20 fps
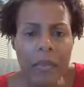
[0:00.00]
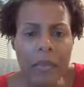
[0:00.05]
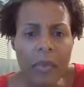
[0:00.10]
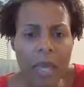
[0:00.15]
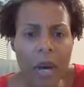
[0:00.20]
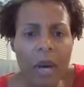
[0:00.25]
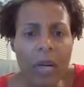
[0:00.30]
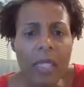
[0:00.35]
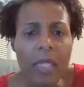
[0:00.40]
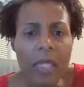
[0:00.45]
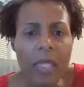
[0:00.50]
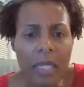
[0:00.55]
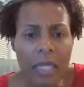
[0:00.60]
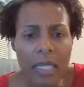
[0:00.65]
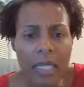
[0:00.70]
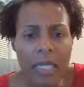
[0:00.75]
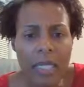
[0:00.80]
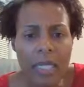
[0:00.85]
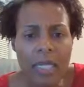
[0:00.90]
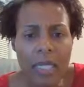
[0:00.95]
all the
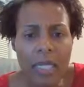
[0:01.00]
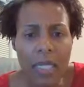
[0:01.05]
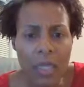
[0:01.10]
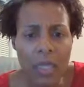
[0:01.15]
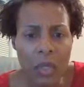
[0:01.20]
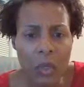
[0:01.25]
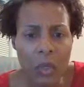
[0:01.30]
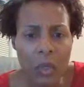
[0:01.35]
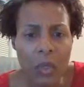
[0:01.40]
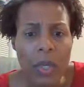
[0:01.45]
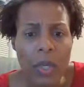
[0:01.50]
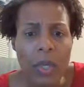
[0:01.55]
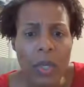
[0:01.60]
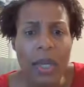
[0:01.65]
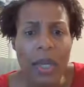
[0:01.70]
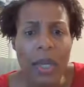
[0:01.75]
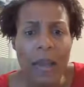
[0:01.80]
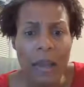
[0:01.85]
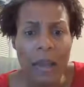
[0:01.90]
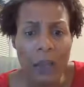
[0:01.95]
things that you
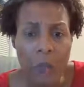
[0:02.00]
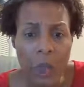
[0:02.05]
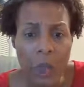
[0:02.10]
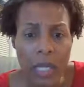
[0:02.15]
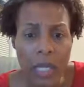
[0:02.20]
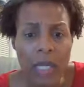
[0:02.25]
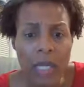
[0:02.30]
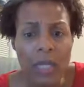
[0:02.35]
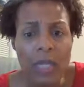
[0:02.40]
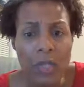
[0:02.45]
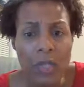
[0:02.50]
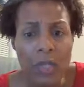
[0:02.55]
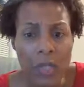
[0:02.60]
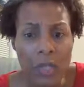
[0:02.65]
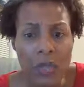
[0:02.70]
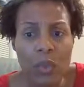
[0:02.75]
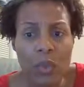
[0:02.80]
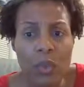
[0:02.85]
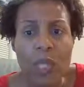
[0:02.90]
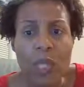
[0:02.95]
have wanted to
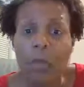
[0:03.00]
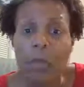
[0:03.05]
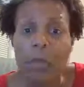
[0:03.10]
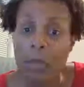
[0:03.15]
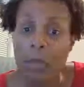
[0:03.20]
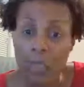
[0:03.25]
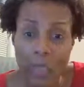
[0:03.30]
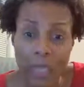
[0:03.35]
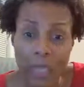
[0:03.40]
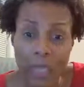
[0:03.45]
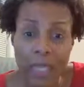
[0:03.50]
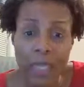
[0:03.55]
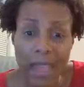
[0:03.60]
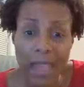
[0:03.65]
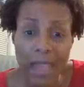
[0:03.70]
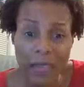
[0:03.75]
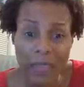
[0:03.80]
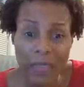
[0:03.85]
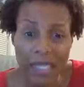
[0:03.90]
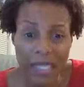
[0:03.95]
do, but you didn't
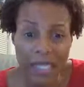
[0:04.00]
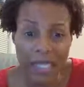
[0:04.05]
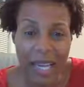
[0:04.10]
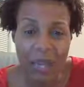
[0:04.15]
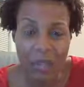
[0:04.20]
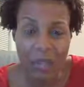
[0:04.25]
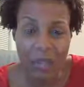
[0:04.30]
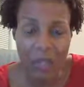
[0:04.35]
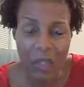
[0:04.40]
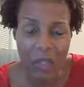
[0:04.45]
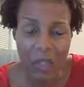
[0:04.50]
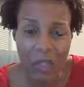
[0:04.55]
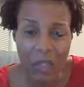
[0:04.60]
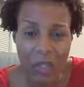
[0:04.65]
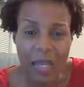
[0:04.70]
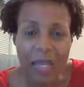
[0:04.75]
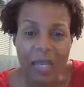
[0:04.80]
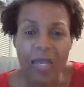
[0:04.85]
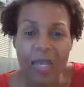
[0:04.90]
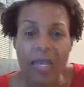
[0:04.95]
have the time to do
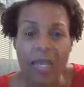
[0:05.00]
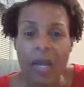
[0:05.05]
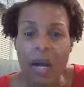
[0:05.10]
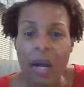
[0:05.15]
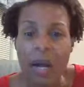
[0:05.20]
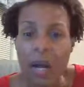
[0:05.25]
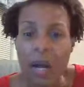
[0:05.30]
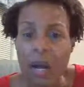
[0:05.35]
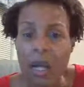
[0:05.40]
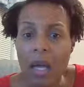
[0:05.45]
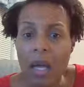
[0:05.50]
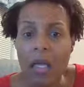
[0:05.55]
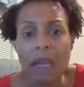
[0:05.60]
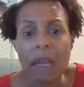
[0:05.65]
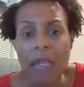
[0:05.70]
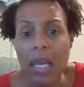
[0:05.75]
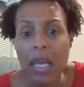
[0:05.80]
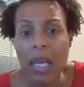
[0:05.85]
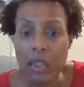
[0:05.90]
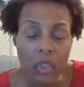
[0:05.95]
it, all
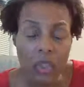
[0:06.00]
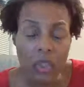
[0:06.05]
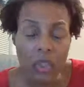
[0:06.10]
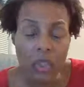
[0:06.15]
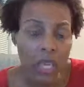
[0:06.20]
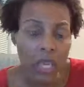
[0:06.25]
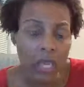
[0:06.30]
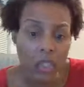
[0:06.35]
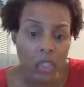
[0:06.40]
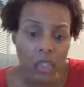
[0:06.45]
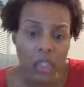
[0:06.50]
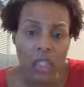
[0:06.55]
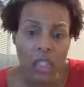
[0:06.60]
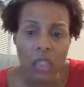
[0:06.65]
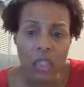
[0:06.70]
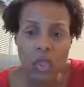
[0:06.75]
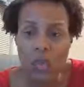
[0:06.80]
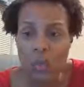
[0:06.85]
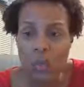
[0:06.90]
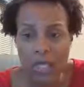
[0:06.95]
of the health changes
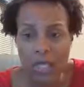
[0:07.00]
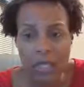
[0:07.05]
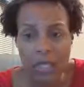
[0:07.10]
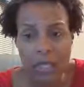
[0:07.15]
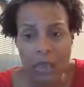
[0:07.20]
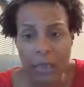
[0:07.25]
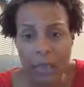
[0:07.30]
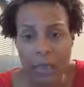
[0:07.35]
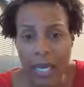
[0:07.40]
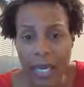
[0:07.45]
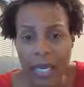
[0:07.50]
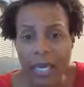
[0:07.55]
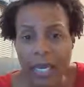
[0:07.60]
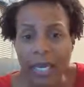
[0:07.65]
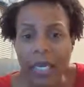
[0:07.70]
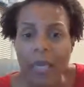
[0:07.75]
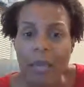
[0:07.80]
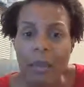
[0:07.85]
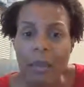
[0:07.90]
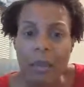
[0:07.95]
that you wanted to make,
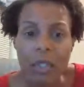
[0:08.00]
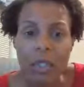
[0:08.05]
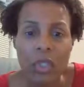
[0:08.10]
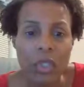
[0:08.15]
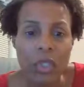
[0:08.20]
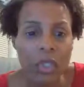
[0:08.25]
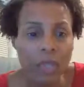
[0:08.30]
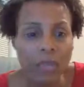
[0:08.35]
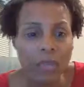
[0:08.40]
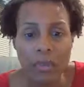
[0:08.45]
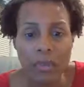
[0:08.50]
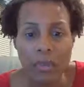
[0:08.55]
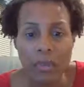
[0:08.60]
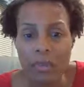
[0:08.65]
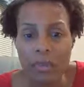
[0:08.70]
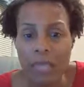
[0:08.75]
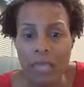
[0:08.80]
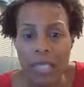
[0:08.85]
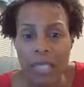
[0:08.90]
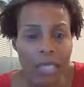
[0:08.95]
but you
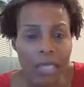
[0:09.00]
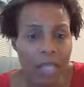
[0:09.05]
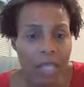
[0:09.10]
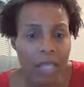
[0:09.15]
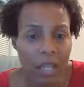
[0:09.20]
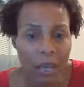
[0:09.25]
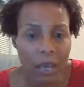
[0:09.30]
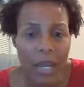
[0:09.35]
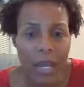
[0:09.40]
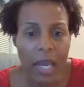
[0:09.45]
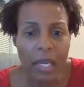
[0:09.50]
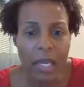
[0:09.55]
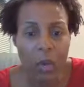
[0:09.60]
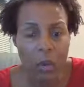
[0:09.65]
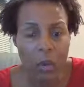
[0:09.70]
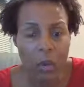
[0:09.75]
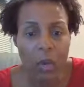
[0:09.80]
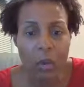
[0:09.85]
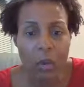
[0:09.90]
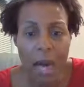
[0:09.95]
didn't think you had the
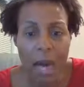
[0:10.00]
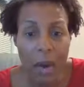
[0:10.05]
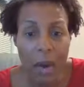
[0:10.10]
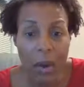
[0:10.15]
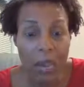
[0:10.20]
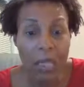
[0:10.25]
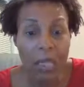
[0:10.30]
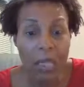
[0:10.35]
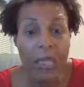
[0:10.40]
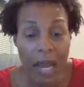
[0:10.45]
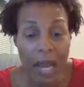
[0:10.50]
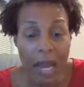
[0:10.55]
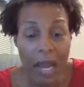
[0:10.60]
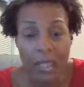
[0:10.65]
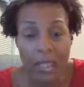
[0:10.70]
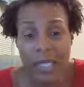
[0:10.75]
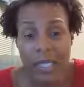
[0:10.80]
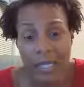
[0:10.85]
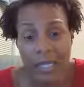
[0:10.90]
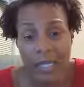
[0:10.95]
willpower. Now
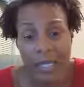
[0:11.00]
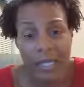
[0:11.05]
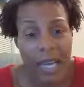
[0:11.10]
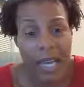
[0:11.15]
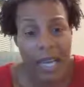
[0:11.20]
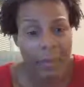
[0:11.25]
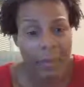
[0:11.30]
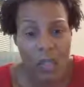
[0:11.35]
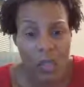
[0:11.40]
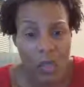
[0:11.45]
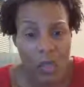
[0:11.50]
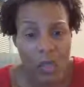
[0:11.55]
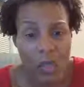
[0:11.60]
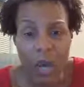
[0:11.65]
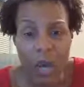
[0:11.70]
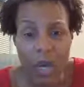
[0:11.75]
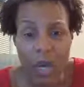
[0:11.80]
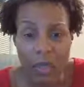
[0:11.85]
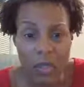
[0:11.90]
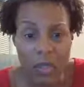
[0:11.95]
is the time to do
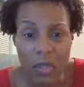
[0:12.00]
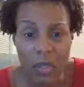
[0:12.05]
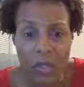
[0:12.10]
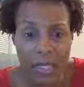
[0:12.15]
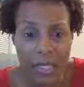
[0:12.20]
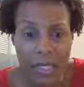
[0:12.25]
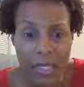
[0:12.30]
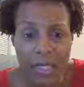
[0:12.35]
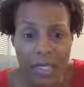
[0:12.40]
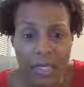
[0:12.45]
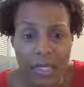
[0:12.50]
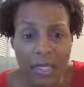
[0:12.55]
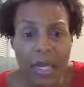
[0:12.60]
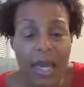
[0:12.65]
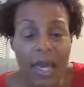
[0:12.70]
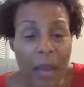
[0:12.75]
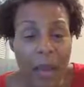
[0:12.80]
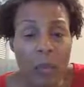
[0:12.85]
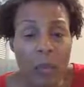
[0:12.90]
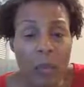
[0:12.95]
all of those things.
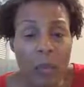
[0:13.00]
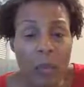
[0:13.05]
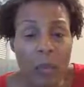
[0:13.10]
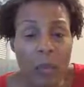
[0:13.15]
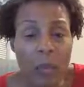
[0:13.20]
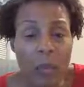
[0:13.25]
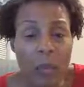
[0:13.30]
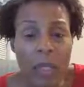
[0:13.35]
And I really